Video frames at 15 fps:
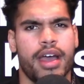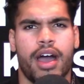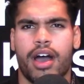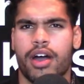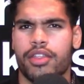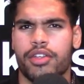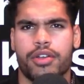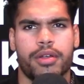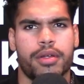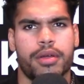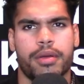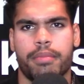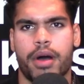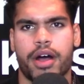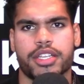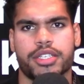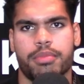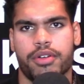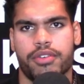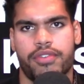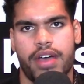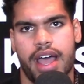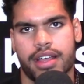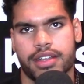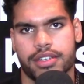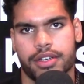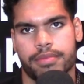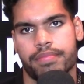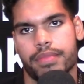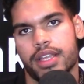other possible
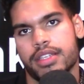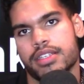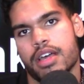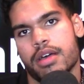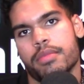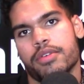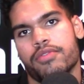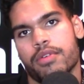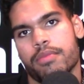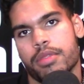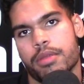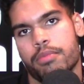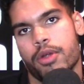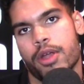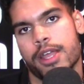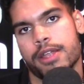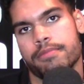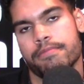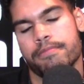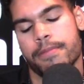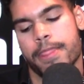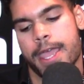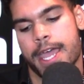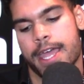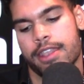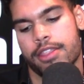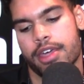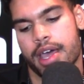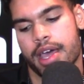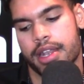factor it's coming from the brain
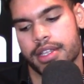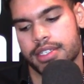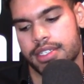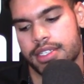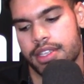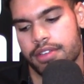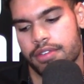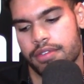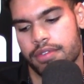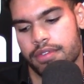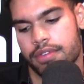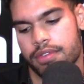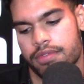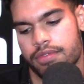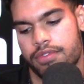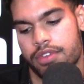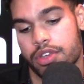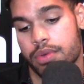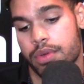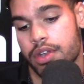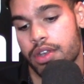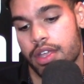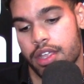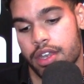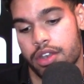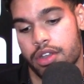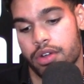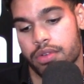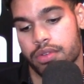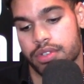and that is the view in, in
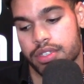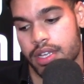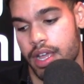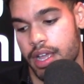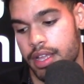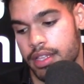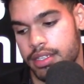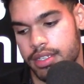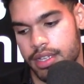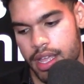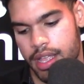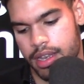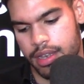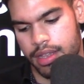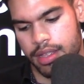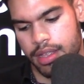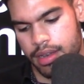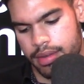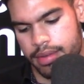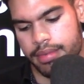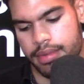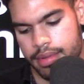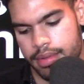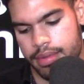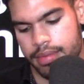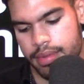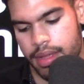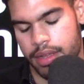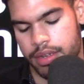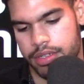neuroscience and in
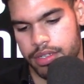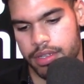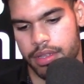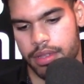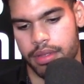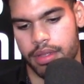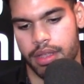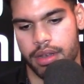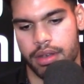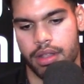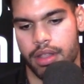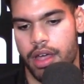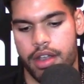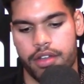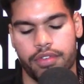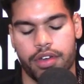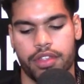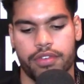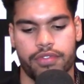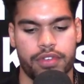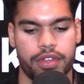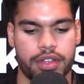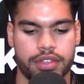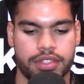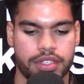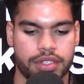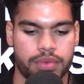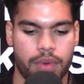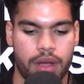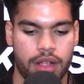actually in a lot of other fields
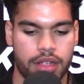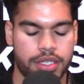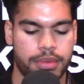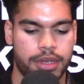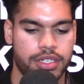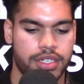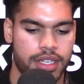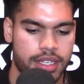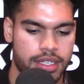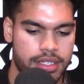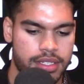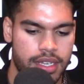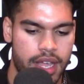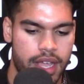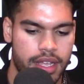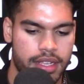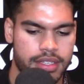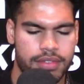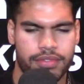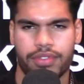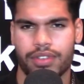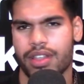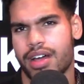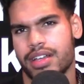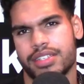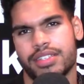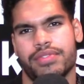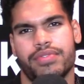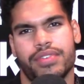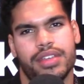as well especially in science in
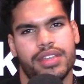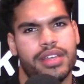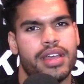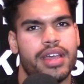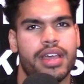philosophy